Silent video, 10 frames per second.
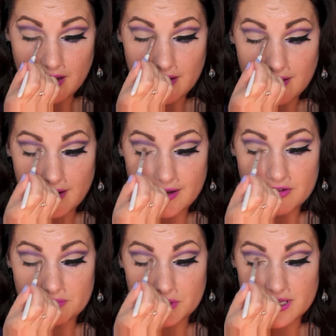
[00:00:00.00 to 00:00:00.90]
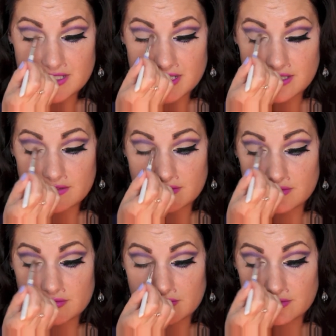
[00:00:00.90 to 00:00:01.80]
and kind of blend it
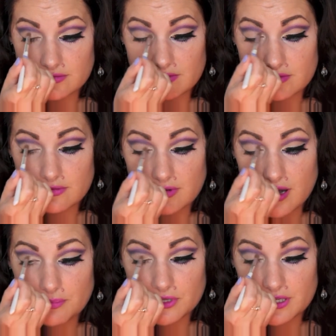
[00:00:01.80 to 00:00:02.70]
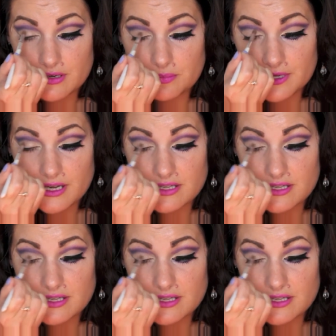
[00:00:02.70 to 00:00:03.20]
up a little bit